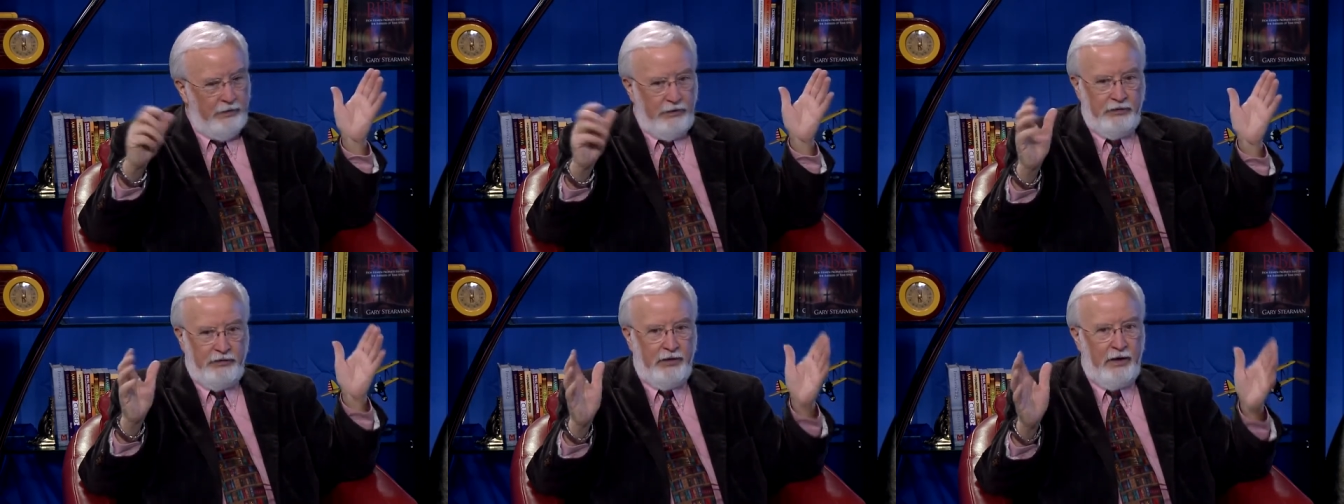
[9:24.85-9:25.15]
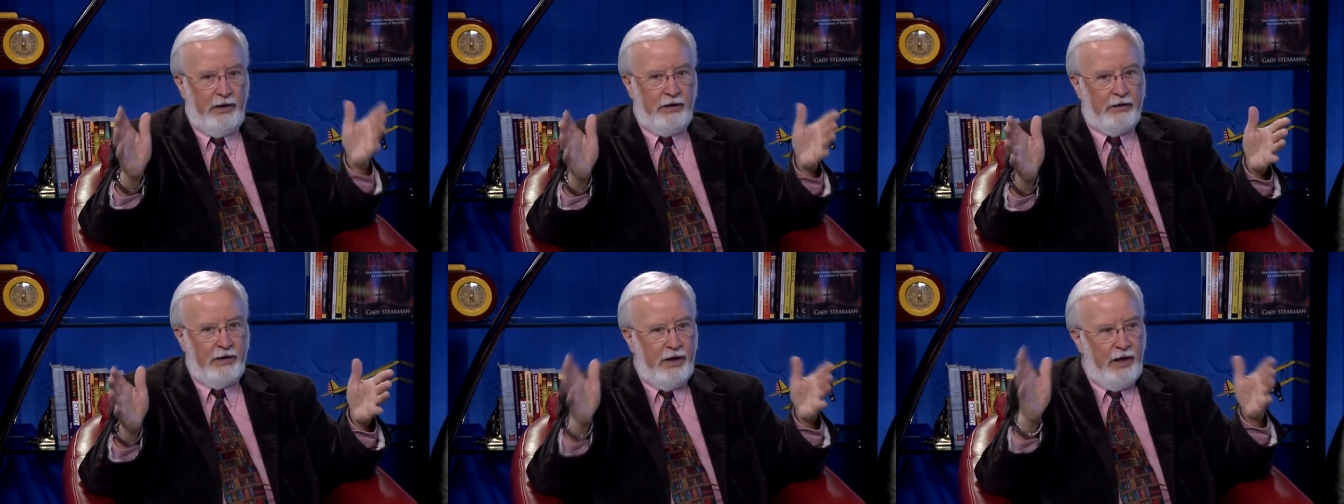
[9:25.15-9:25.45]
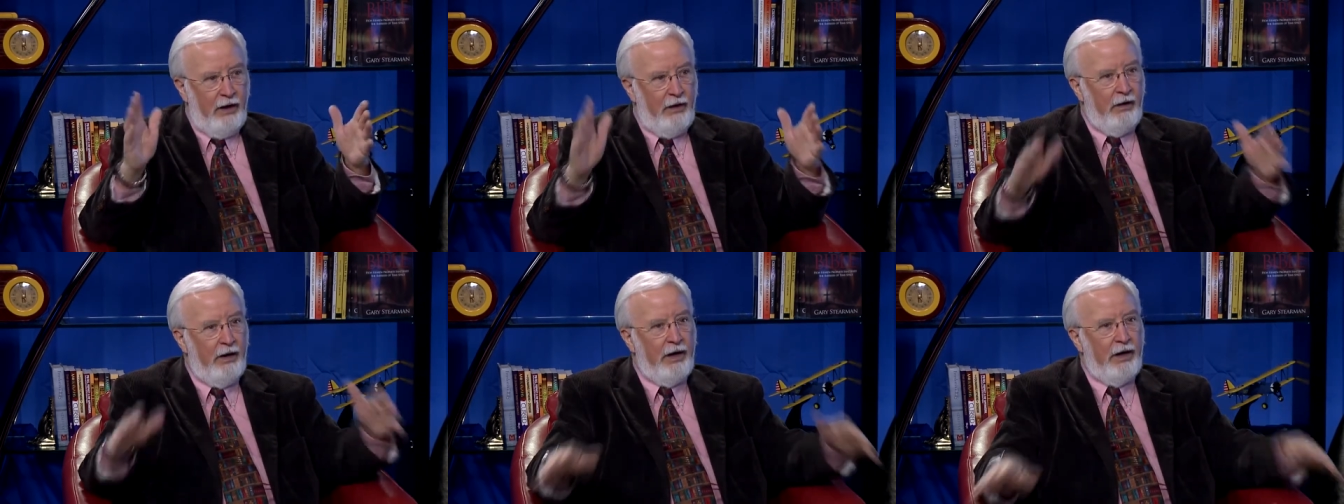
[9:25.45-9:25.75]
John
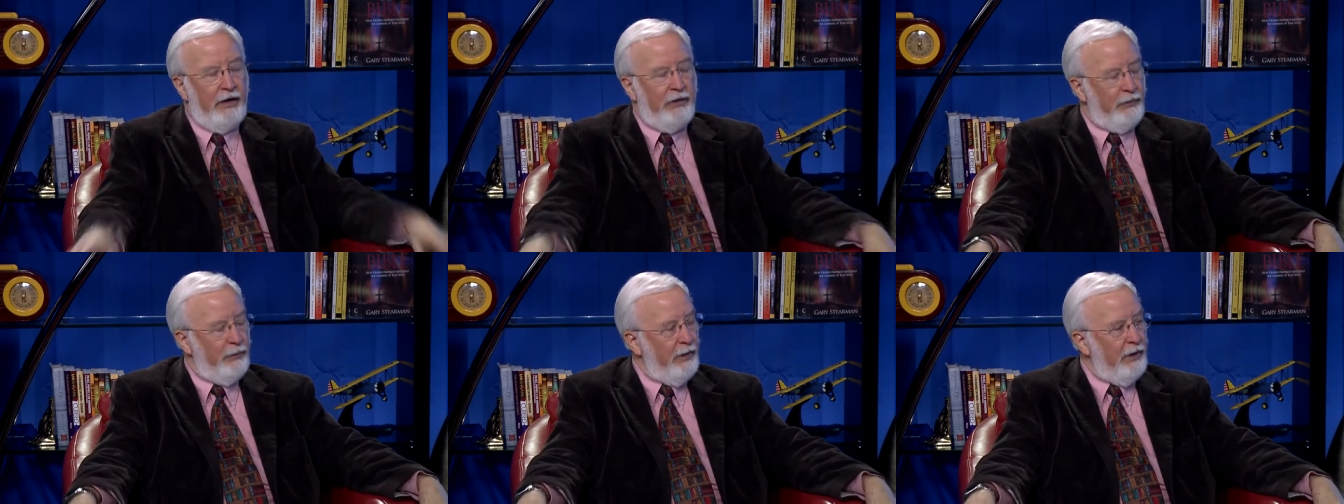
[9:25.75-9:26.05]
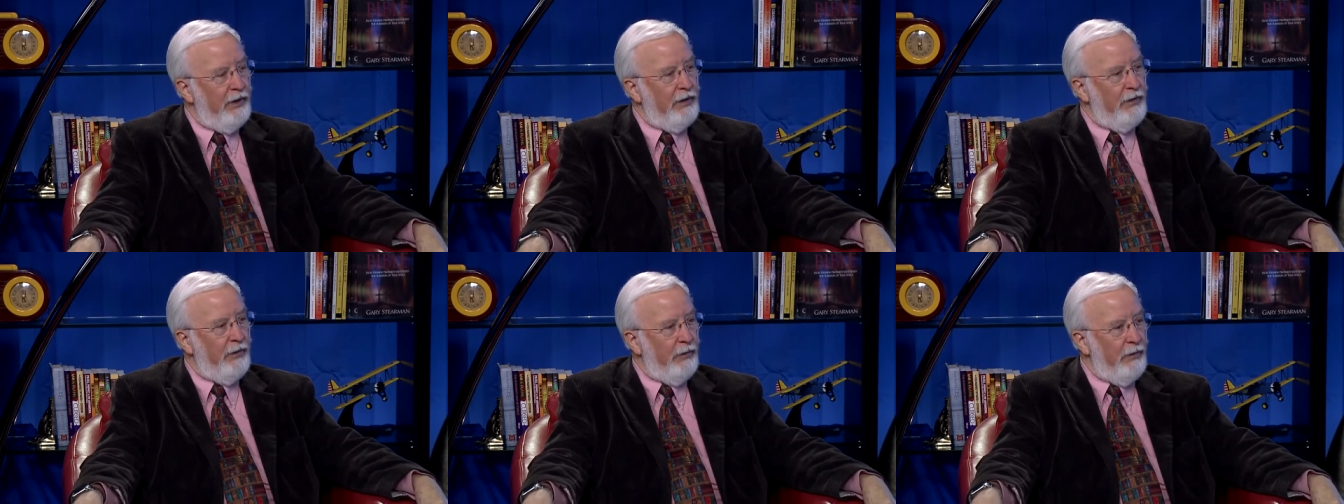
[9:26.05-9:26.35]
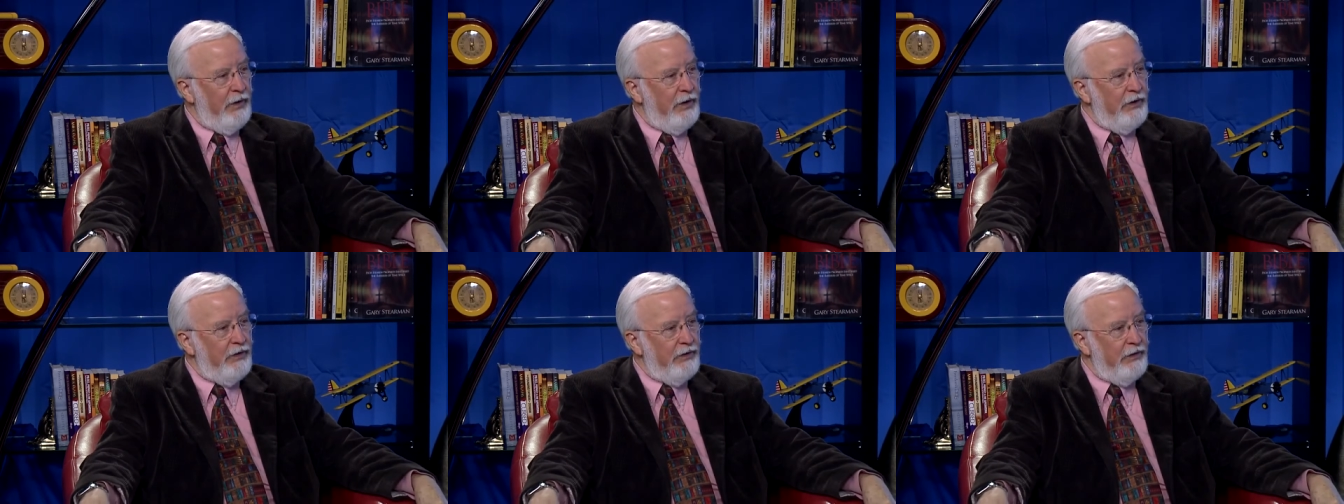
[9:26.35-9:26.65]
Kerry has been in the
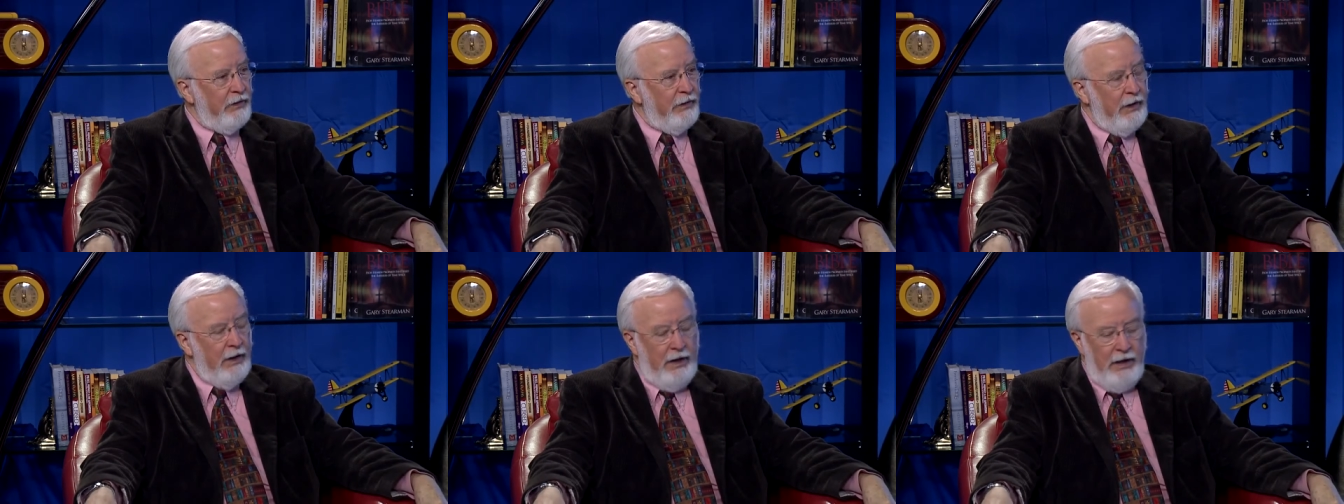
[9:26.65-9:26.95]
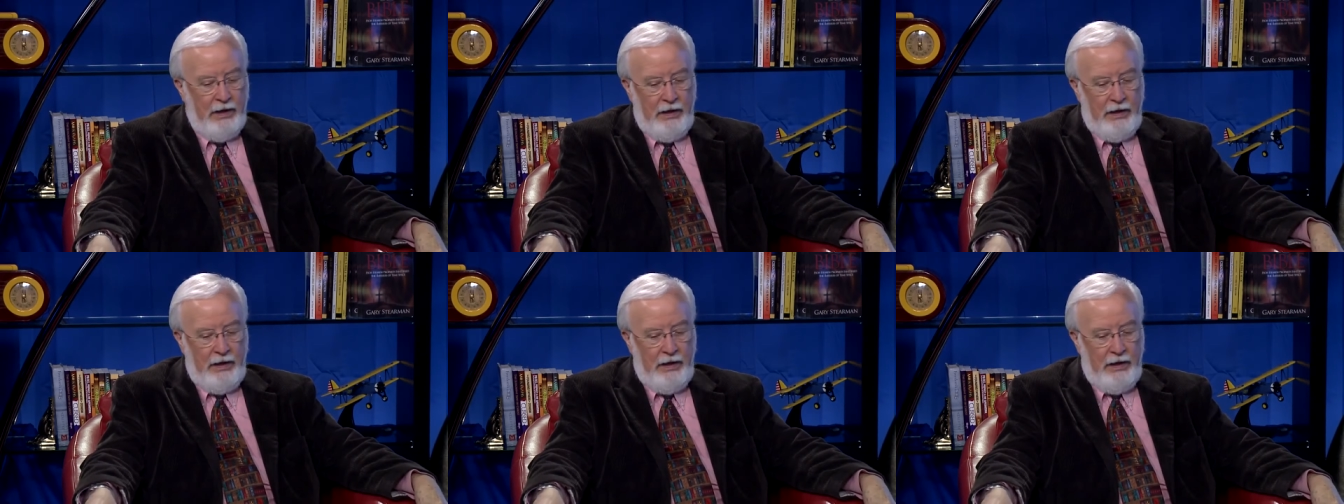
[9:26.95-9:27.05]
region,